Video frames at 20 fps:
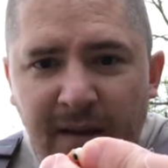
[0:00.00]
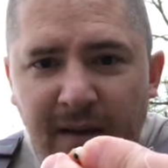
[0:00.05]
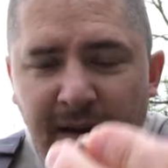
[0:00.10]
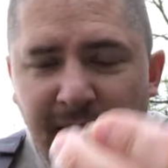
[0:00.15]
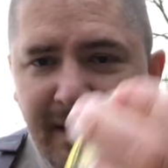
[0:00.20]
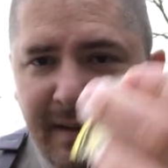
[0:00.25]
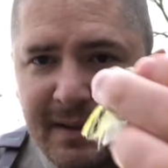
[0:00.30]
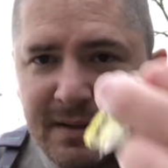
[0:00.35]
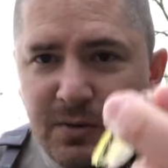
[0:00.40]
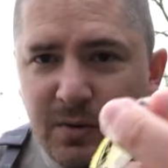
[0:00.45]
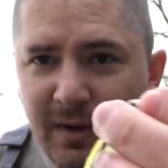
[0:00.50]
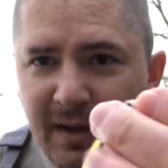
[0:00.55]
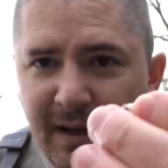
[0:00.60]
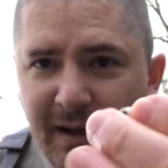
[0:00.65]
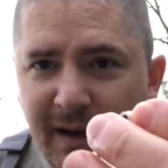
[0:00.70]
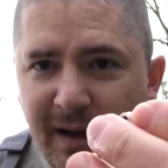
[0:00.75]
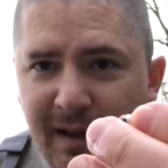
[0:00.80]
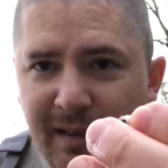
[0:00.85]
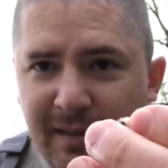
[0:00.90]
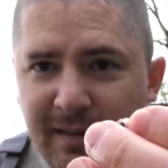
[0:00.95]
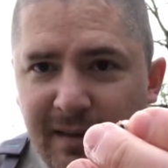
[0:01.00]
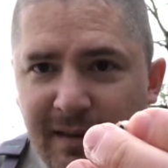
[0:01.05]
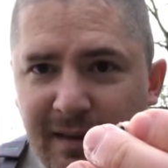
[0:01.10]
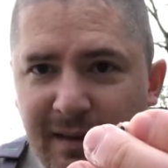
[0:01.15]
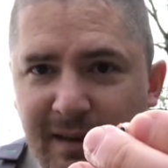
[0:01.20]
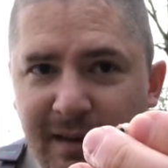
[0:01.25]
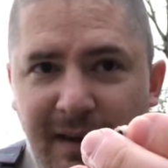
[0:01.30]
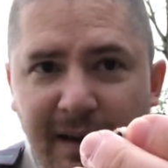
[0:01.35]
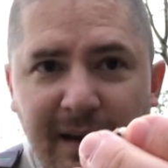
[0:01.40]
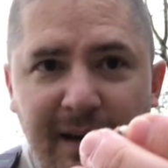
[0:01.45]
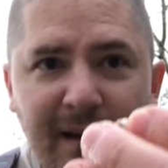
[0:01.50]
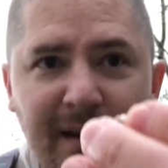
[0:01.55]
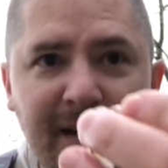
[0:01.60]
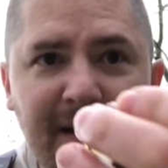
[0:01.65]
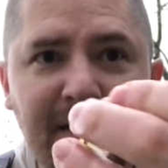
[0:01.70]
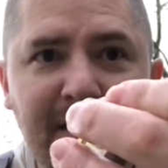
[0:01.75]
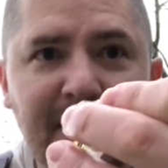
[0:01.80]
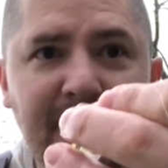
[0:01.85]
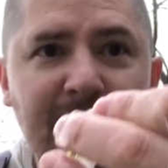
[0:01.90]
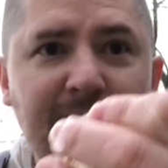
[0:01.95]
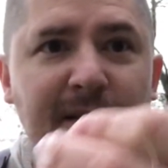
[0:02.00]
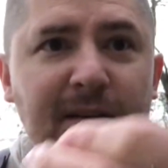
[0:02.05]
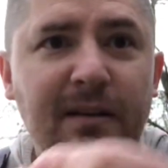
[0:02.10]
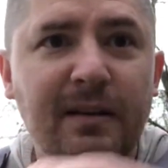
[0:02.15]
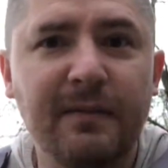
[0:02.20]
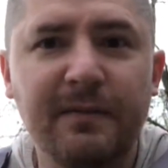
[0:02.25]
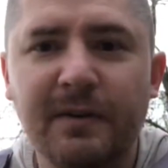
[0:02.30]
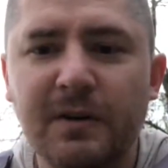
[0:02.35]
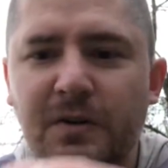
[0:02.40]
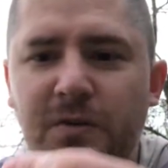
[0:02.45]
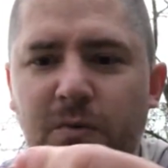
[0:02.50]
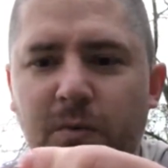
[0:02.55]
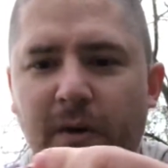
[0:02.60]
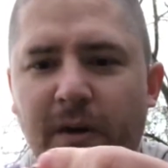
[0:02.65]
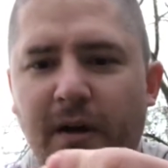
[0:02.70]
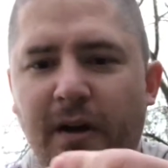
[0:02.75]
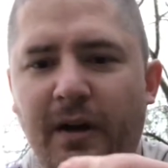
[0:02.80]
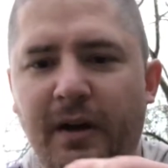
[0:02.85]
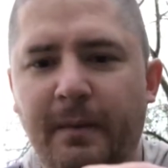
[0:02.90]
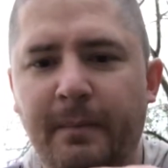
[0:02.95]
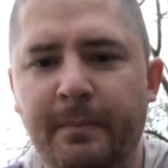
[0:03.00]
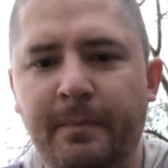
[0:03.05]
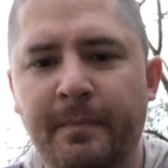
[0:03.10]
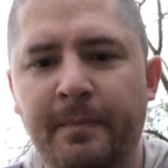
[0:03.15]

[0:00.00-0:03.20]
and that's what I caught the first one on.